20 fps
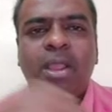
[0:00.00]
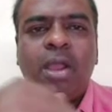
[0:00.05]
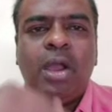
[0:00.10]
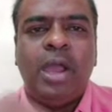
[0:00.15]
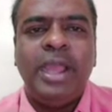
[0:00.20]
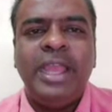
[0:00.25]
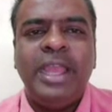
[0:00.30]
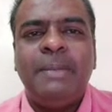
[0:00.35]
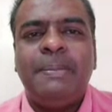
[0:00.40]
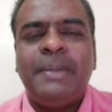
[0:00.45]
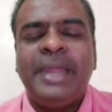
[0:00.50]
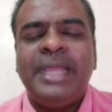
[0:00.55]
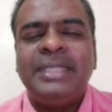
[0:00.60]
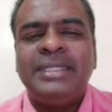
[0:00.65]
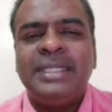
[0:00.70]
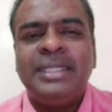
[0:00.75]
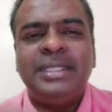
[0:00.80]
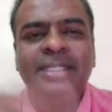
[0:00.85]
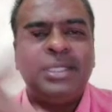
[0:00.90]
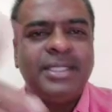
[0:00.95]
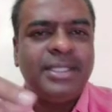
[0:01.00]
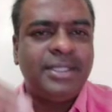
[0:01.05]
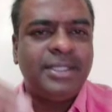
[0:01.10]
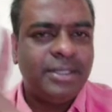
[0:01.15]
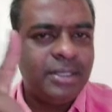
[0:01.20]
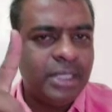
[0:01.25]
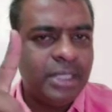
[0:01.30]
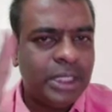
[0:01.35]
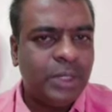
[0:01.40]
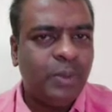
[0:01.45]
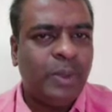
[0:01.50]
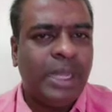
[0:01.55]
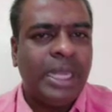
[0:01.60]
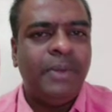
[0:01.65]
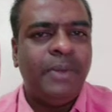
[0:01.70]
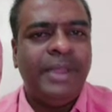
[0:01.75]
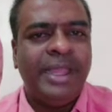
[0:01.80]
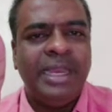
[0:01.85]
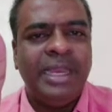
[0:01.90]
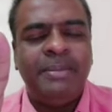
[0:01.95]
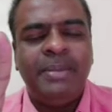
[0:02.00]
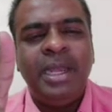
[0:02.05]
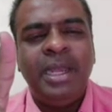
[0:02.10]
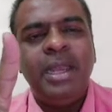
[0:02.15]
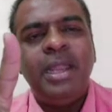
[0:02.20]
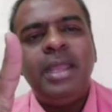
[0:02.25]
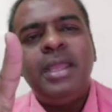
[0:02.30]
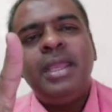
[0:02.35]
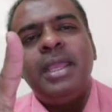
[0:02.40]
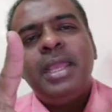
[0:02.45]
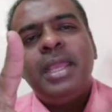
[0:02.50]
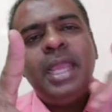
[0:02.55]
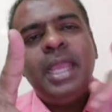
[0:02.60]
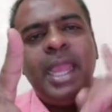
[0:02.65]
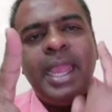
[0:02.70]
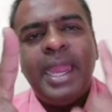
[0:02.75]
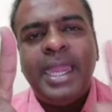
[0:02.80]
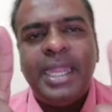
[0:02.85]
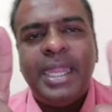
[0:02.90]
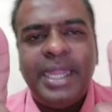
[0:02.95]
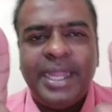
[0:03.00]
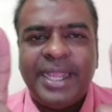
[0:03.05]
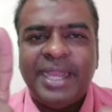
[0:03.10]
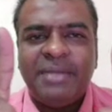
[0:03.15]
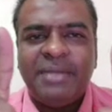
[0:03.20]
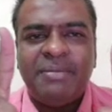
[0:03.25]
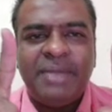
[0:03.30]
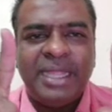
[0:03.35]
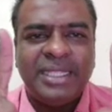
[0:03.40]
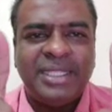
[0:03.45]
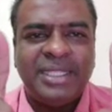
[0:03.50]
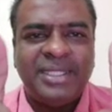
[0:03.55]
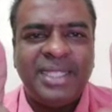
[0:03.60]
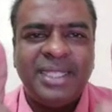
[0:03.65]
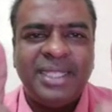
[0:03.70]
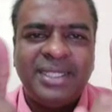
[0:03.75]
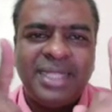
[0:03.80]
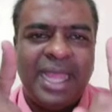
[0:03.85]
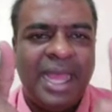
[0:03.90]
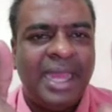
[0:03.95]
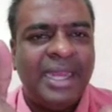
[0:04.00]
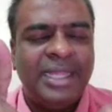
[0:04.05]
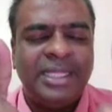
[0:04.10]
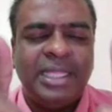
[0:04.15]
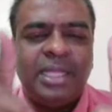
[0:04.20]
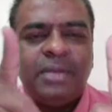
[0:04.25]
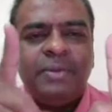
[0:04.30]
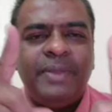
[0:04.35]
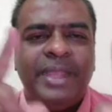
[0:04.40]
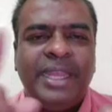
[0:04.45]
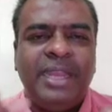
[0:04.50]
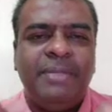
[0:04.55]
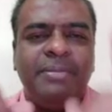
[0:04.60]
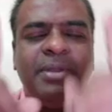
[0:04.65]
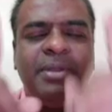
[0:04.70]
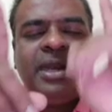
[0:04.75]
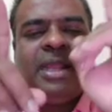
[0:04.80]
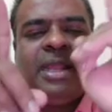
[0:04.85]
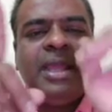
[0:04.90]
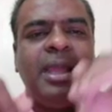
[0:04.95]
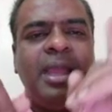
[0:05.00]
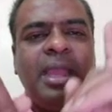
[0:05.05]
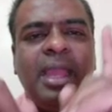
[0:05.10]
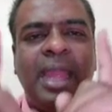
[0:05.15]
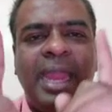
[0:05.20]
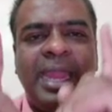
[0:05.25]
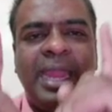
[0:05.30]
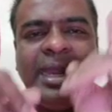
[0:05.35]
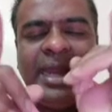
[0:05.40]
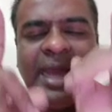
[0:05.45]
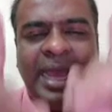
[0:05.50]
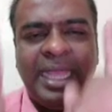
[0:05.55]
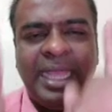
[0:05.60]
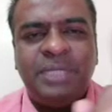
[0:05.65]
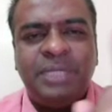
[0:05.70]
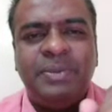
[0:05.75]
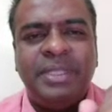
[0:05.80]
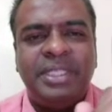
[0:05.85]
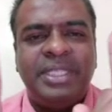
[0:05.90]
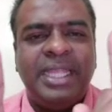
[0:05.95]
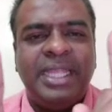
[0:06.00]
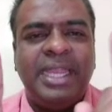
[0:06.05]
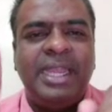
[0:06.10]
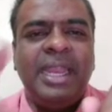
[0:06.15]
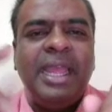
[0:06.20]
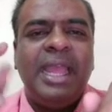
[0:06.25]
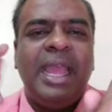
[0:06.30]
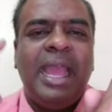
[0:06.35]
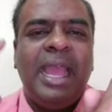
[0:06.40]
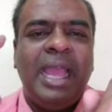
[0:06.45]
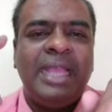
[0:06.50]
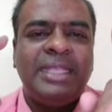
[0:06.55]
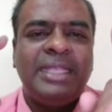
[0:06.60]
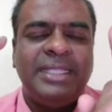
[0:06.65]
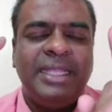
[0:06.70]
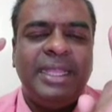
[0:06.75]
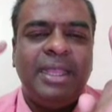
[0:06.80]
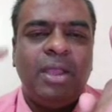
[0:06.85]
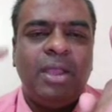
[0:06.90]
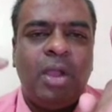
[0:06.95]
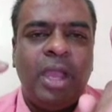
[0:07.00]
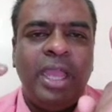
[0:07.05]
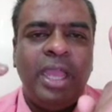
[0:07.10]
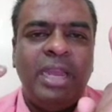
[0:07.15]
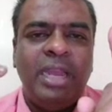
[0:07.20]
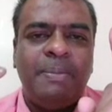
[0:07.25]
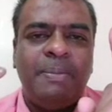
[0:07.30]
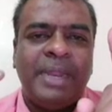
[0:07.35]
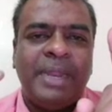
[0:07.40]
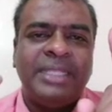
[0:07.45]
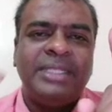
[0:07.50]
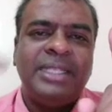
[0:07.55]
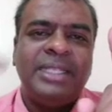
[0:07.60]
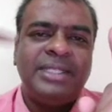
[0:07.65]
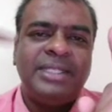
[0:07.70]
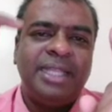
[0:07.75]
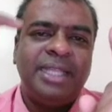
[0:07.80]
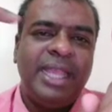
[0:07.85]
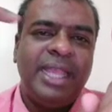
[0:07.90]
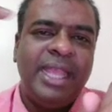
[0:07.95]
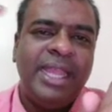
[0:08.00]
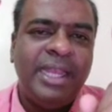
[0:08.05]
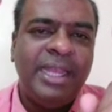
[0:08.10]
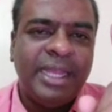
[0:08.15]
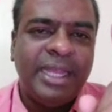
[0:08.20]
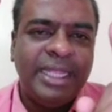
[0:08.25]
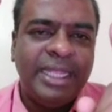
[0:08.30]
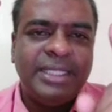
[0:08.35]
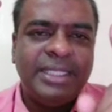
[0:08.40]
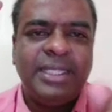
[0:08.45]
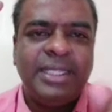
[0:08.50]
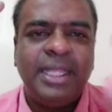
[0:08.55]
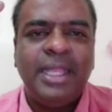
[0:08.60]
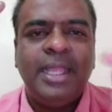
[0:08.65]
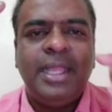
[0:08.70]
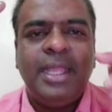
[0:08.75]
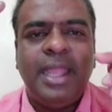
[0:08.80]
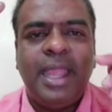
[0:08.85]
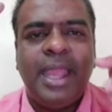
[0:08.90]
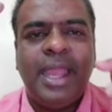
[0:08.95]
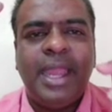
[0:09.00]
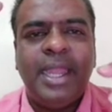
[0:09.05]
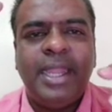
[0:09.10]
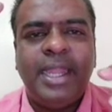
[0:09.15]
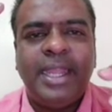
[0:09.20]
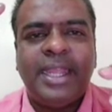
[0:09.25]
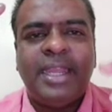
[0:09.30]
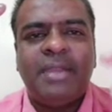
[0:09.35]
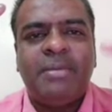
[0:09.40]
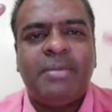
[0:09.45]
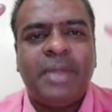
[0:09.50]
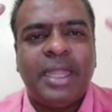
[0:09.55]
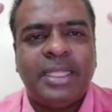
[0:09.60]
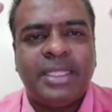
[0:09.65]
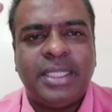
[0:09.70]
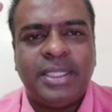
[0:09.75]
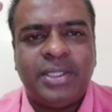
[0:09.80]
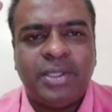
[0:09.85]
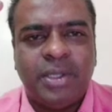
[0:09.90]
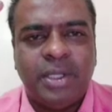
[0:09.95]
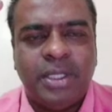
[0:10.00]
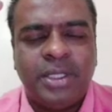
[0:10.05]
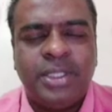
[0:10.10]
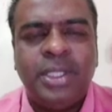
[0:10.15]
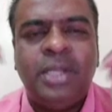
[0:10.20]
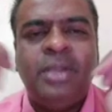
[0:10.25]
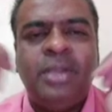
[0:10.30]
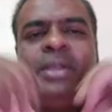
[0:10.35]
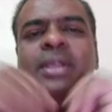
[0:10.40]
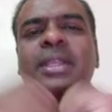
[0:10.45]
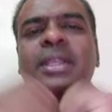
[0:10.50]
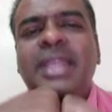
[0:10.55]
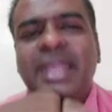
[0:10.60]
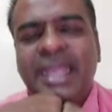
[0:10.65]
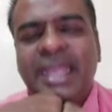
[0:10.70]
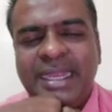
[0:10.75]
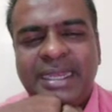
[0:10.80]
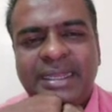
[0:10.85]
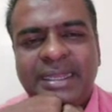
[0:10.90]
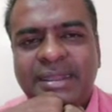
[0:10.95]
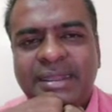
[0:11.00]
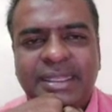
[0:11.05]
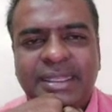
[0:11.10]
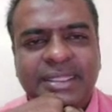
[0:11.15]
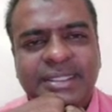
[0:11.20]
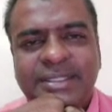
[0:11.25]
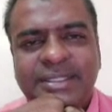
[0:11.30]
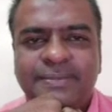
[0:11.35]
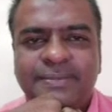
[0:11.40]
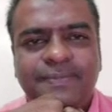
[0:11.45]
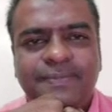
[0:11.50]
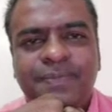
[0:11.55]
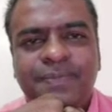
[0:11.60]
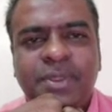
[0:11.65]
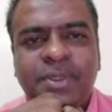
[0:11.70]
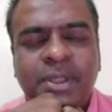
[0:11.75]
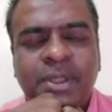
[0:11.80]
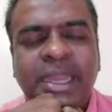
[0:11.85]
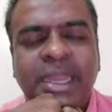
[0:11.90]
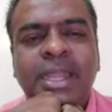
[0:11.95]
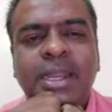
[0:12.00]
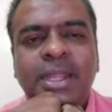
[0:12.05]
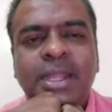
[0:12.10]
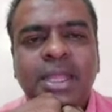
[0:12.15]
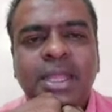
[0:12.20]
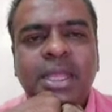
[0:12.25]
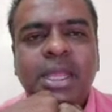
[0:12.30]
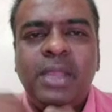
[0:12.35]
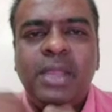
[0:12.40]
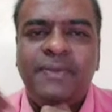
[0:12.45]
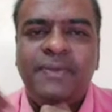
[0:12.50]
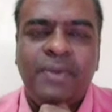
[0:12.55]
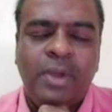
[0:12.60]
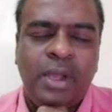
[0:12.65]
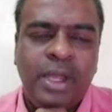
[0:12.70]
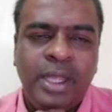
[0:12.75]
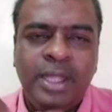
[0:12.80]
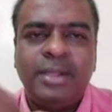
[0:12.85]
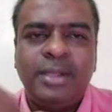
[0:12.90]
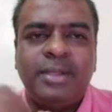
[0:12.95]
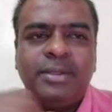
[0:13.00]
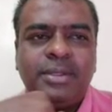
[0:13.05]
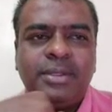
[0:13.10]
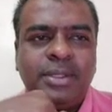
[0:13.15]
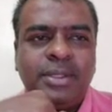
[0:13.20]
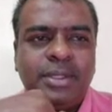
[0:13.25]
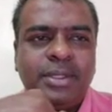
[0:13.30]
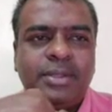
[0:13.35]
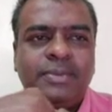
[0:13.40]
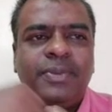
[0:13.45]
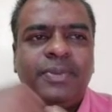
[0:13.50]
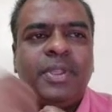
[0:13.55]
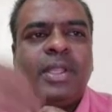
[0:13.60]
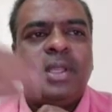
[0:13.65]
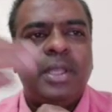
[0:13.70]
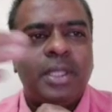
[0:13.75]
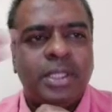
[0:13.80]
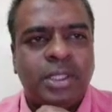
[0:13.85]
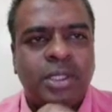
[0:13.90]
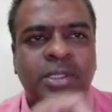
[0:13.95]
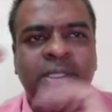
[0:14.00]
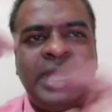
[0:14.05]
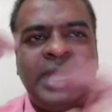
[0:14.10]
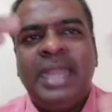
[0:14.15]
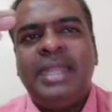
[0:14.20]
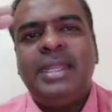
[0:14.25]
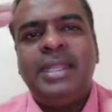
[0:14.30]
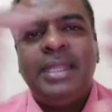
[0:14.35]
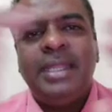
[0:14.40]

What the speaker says: Oil prices is one variable, air ticket prices is another variable, and as we said, as the oil prices increase, air ticket prices also increase. right? If oil, so that